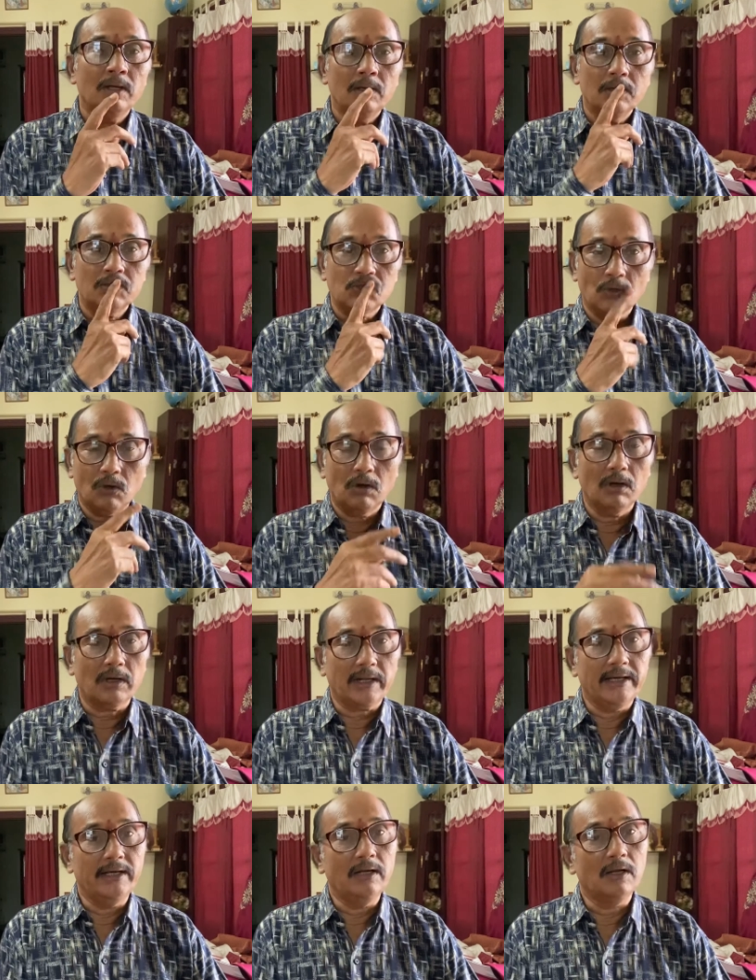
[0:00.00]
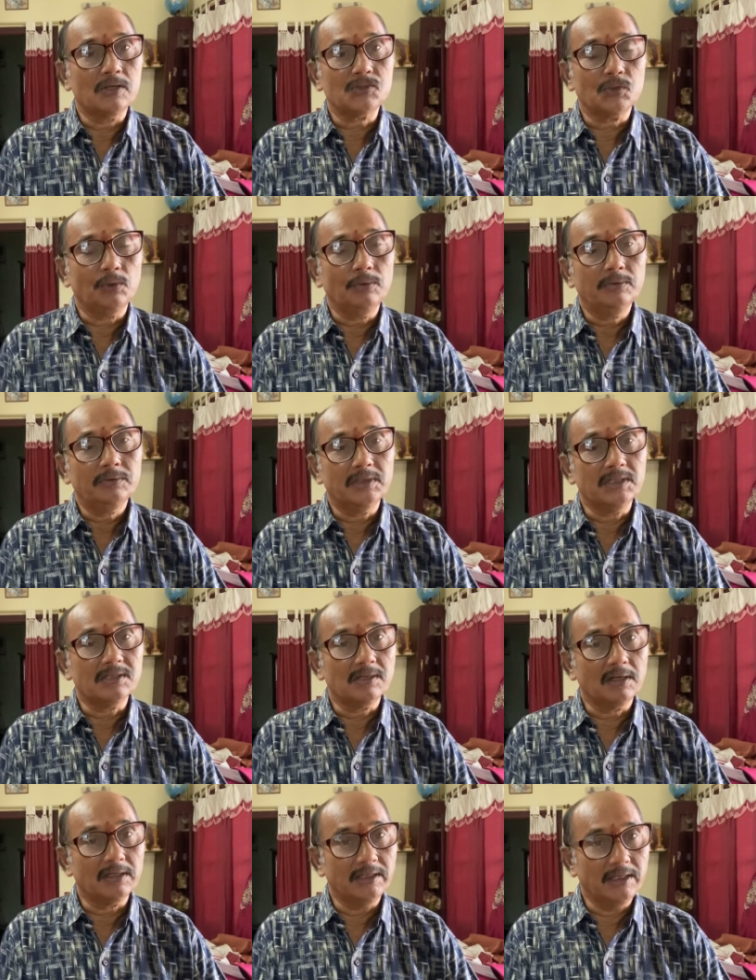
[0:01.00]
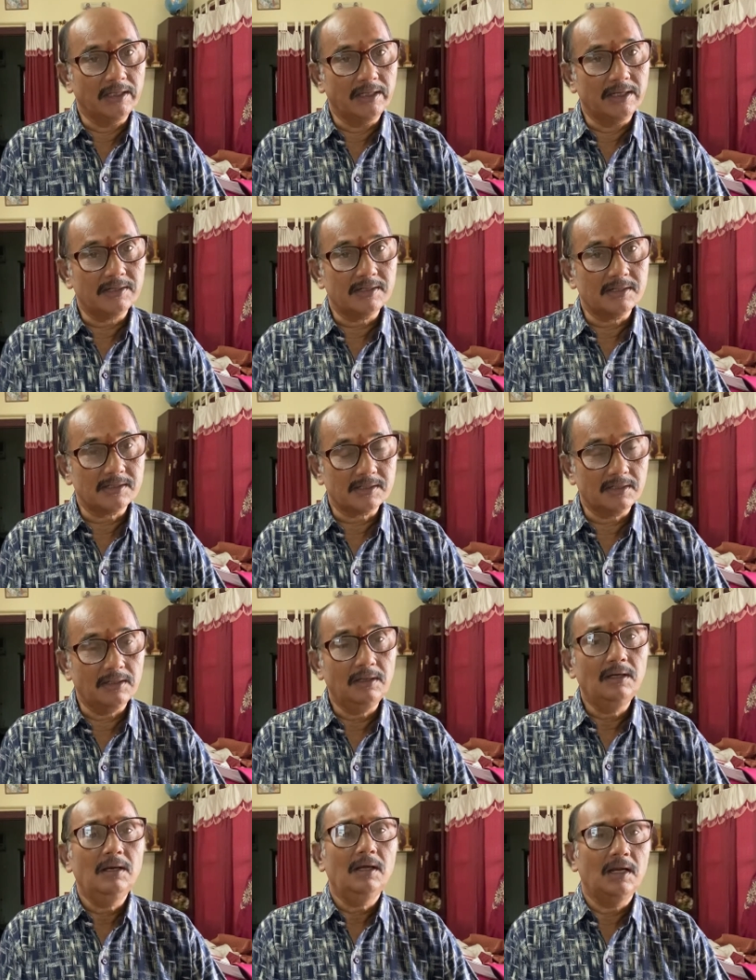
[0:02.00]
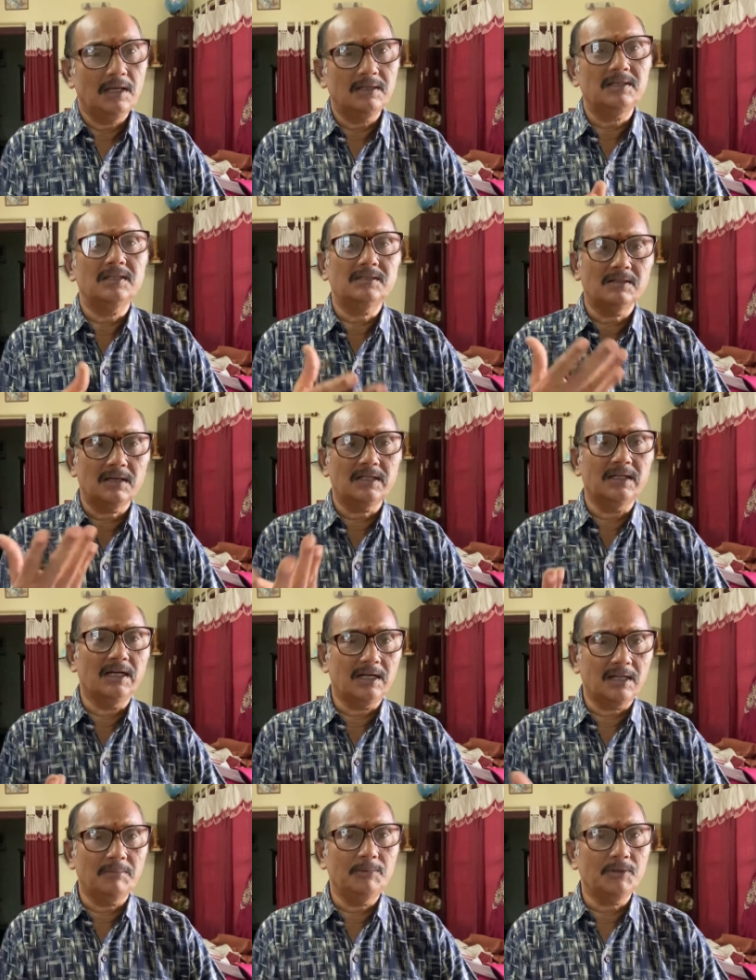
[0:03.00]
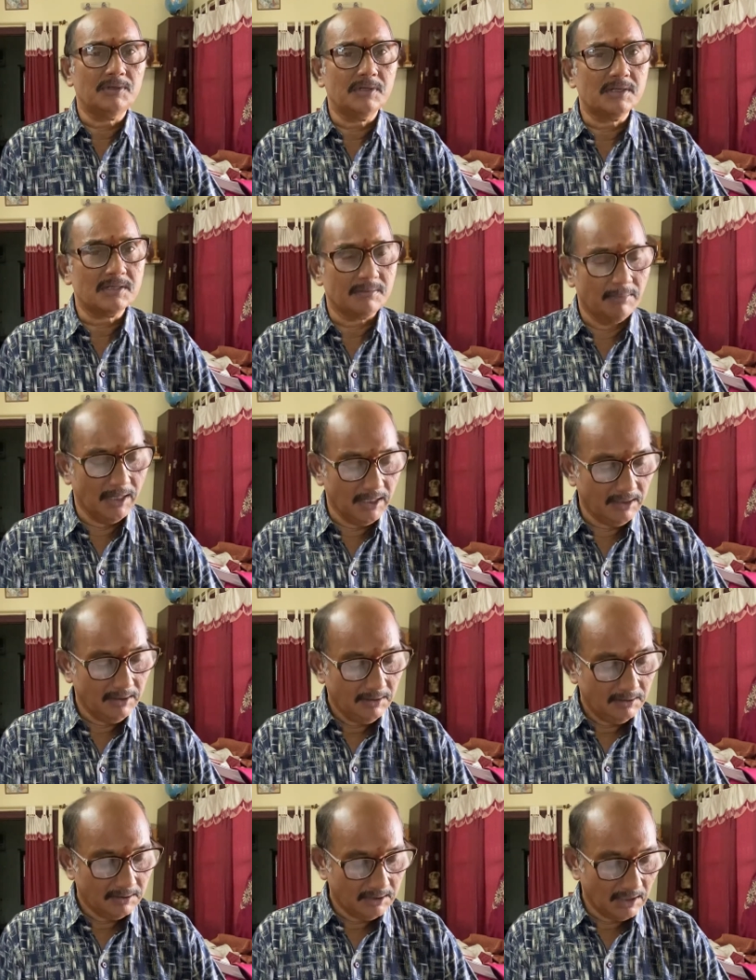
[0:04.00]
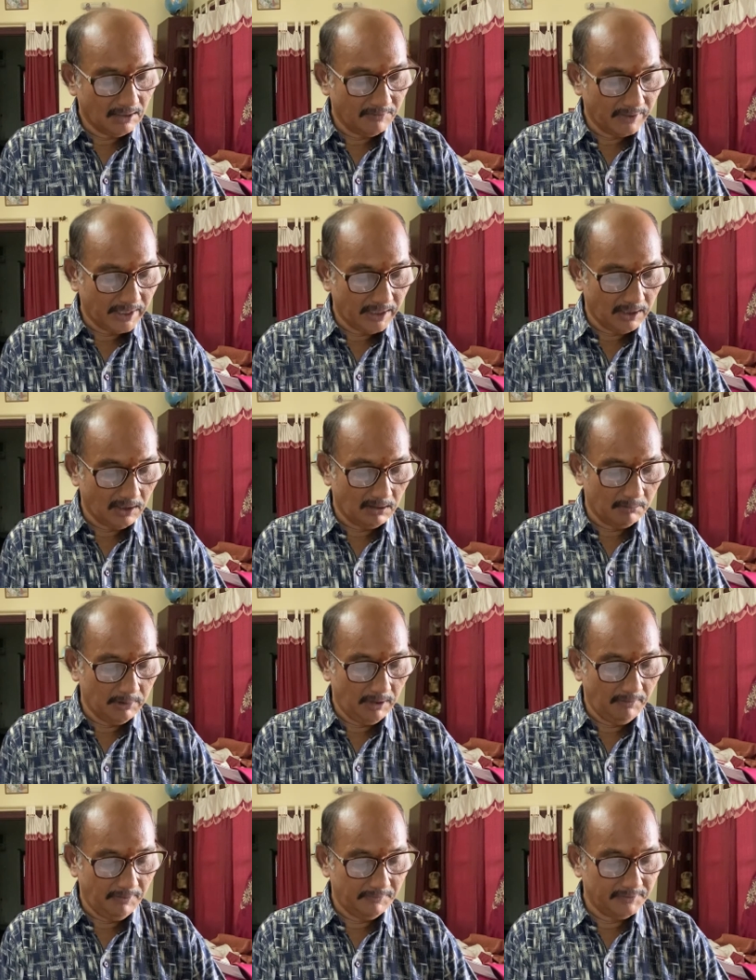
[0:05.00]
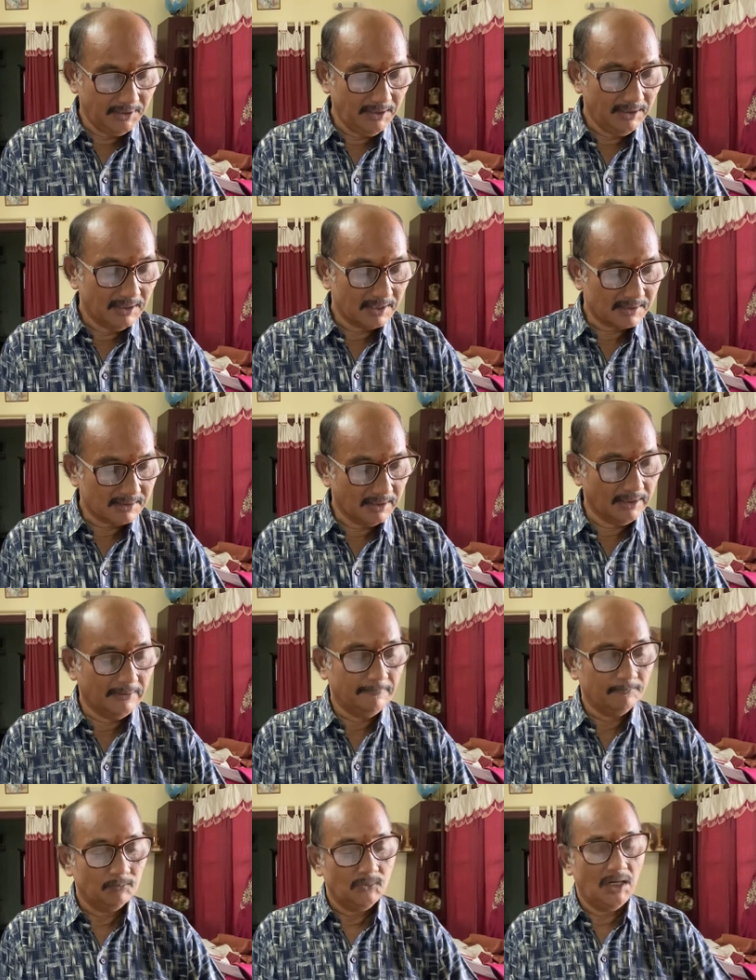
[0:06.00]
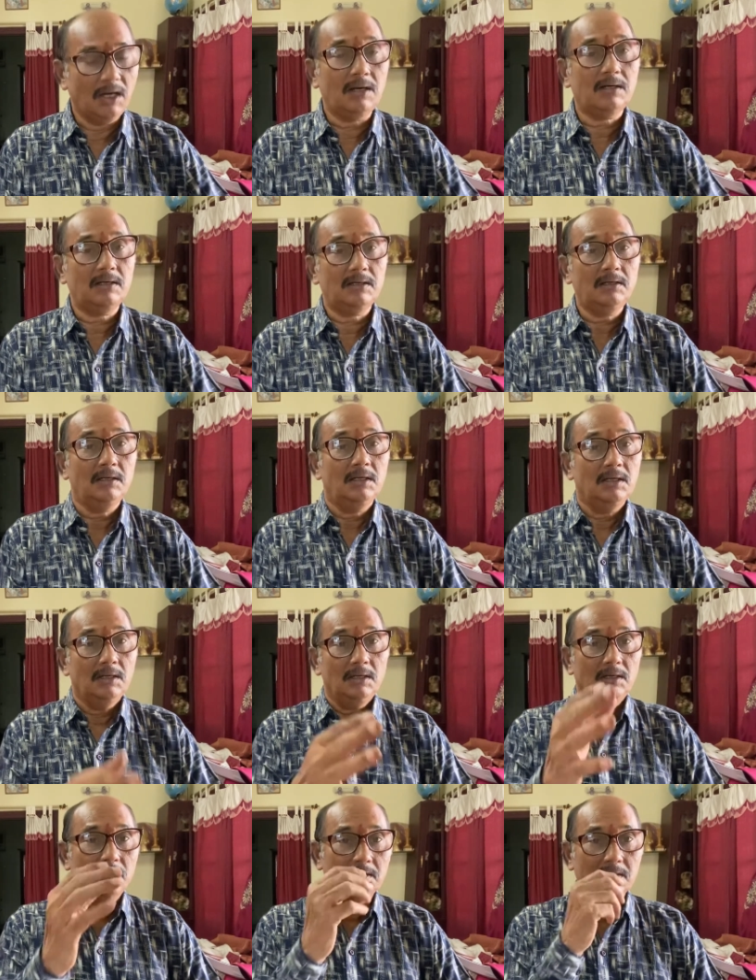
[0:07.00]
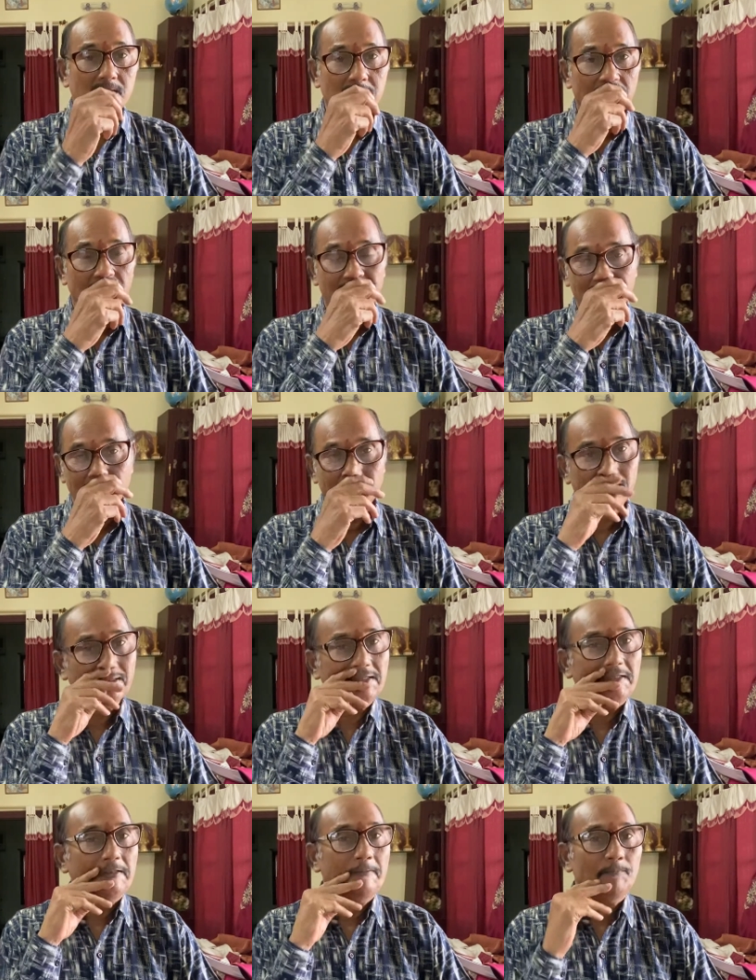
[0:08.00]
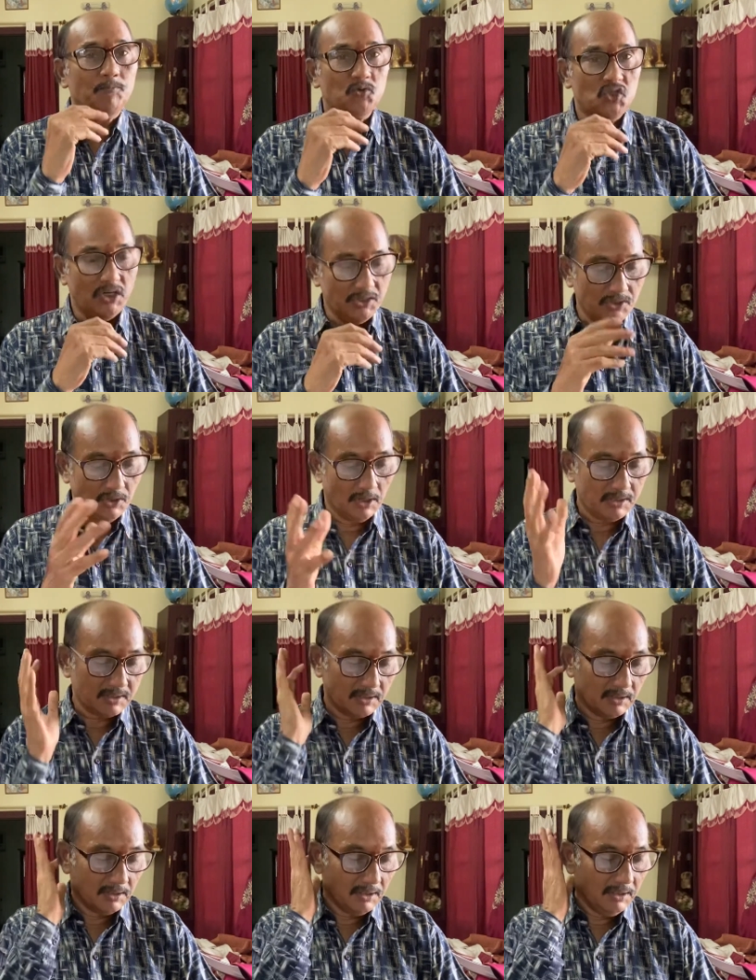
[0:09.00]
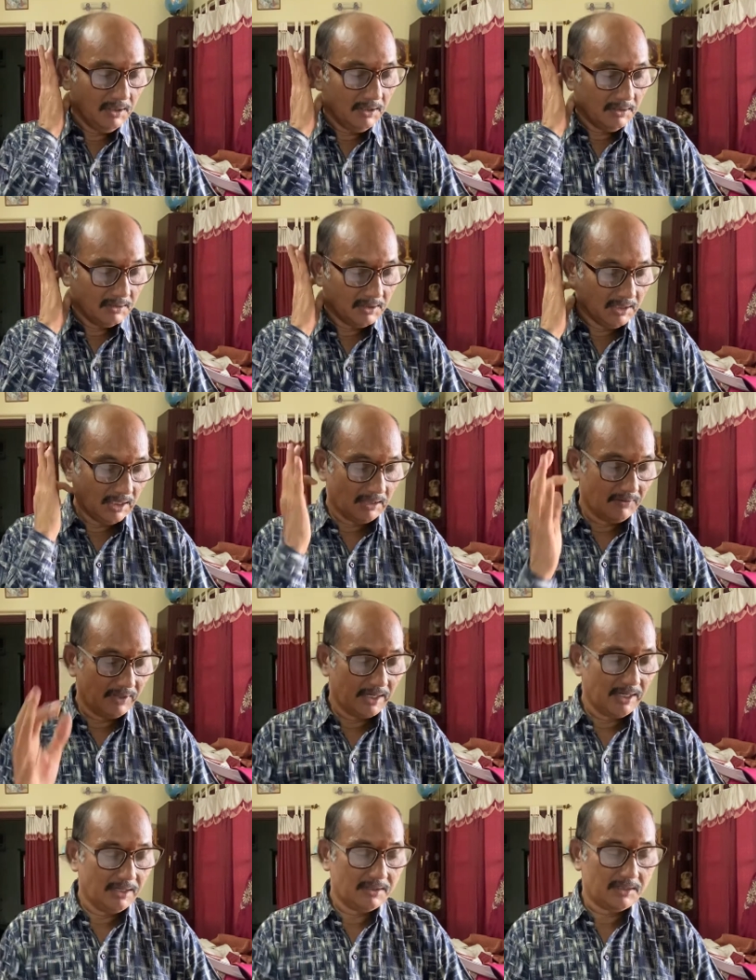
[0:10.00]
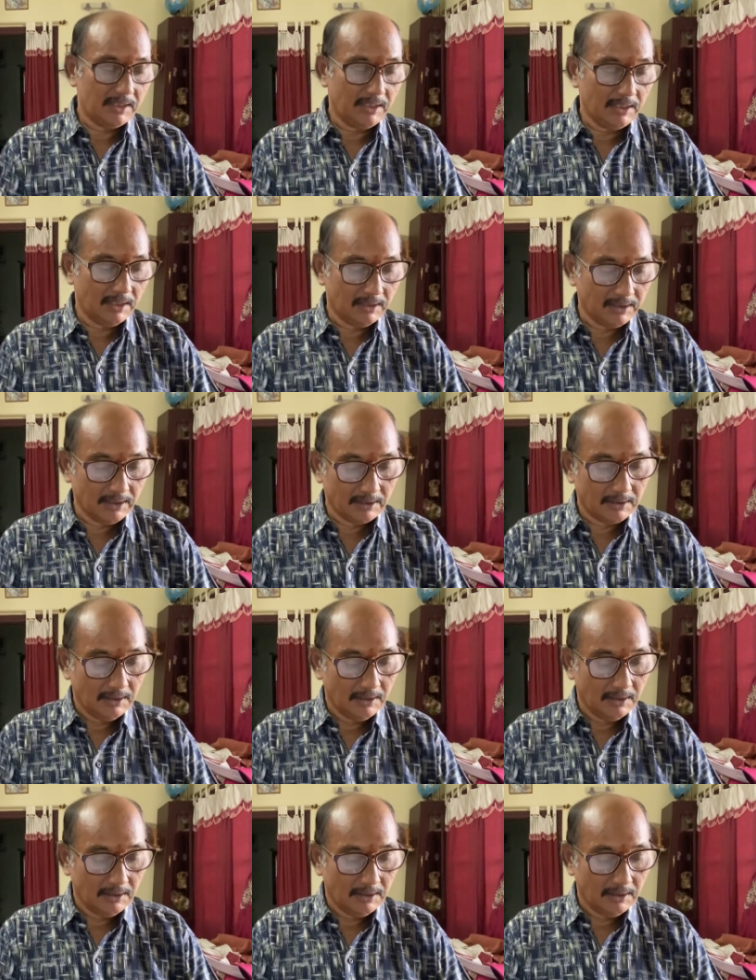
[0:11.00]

so-called trial also. These are the allegations. Uh, these are the attributions by the advocate on behalf of the SI. And uh, in this connection, when the judge asked, uh, the advocate stated that